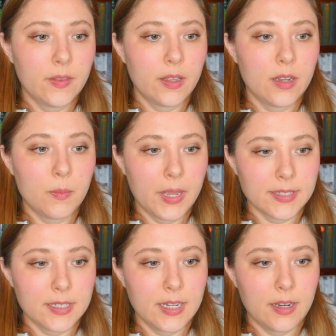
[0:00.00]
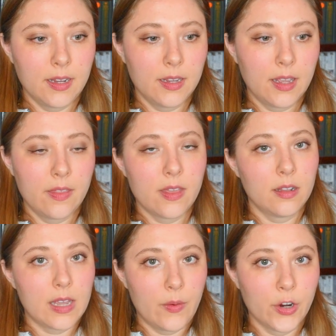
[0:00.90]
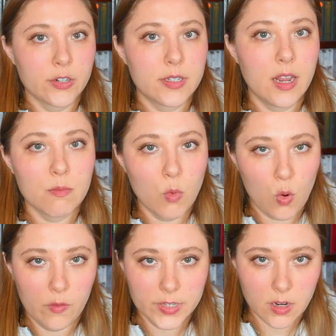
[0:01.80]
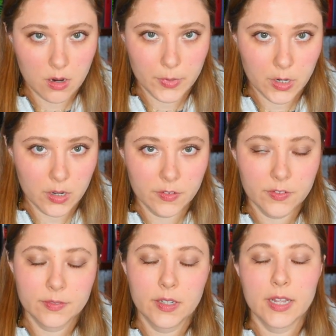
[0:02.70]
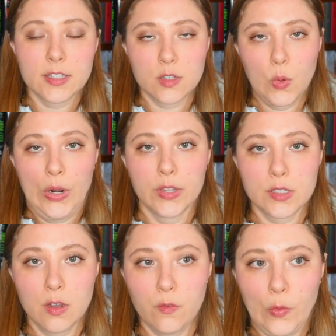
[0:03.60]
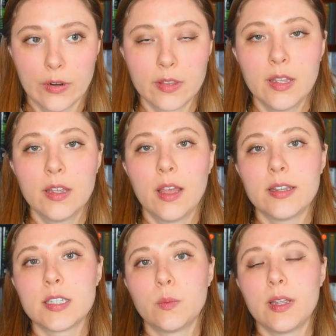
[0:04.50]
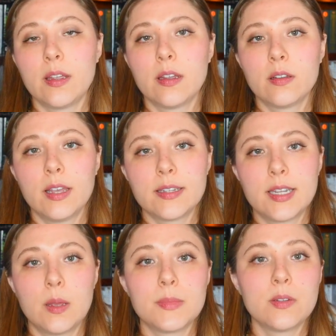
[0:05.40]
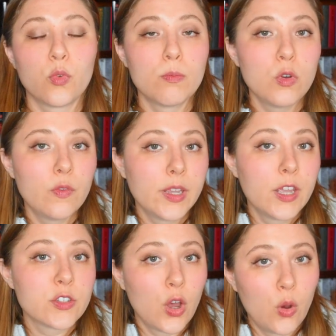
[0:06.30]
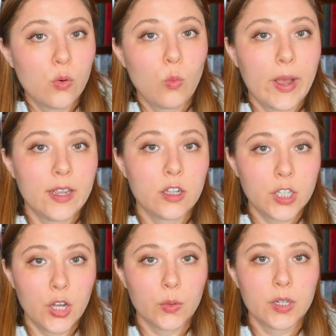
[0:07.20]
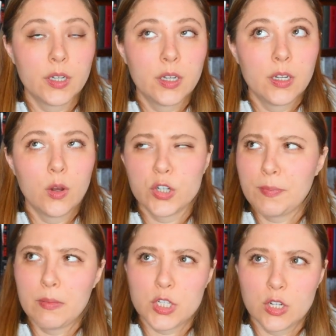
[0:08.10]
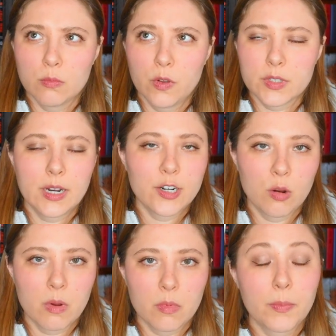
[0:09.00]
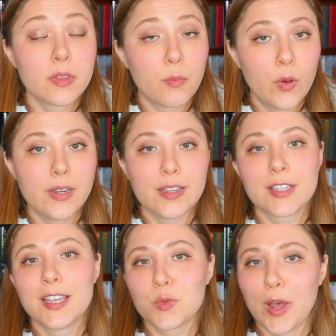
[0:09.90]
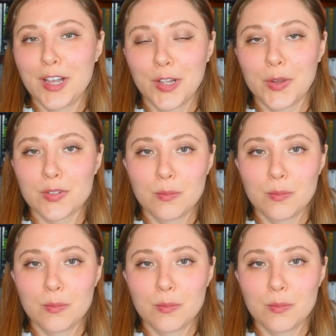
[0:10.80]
then him hesitating, and then allowing her to take more of his armor off, and so on and so forth, until we get to him removing his own white cloak. Or maybe she removed it. I don't remember. But the point is, his white cloak is